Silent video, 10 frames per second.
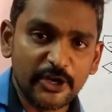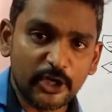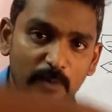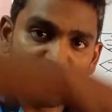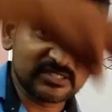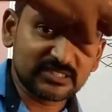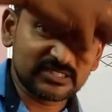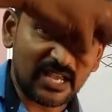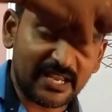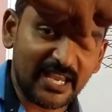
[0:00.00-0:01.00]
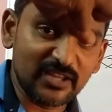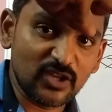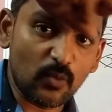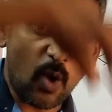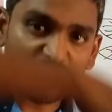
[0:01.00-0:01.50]
They will be sucking
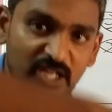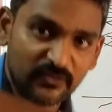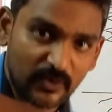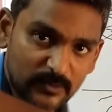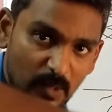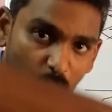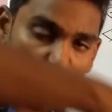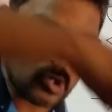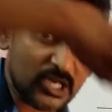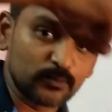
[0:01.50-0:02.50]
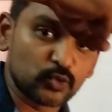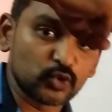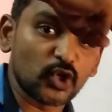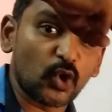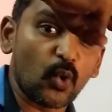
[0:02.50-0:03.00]
the water from the bottom
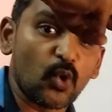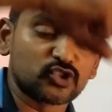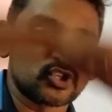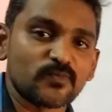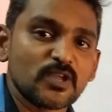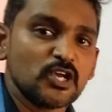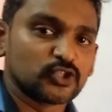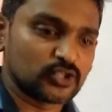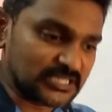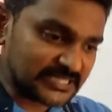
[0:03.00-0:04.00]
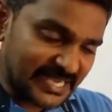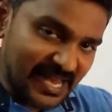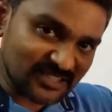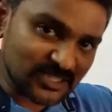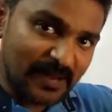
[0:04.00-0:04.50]
through the roots. So that
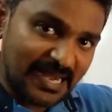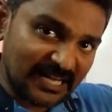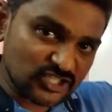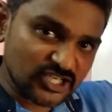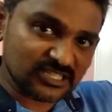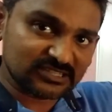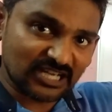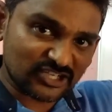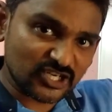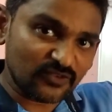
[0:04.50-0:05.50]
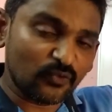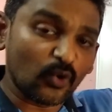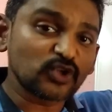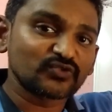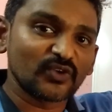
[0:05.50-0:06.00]
creates some energy. The suction
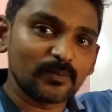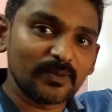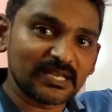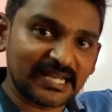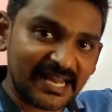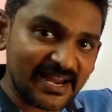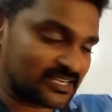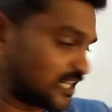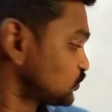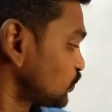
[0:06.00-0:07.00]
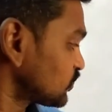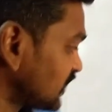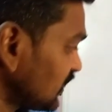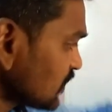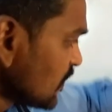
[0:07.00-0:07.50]
force will be created so
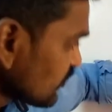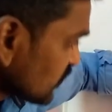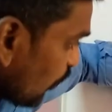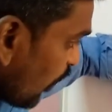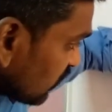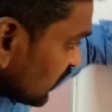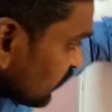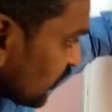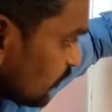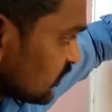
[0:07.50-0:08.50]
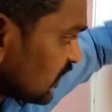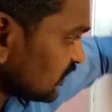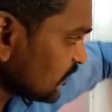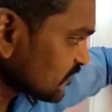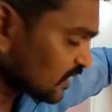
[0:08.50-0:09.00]
that the water from the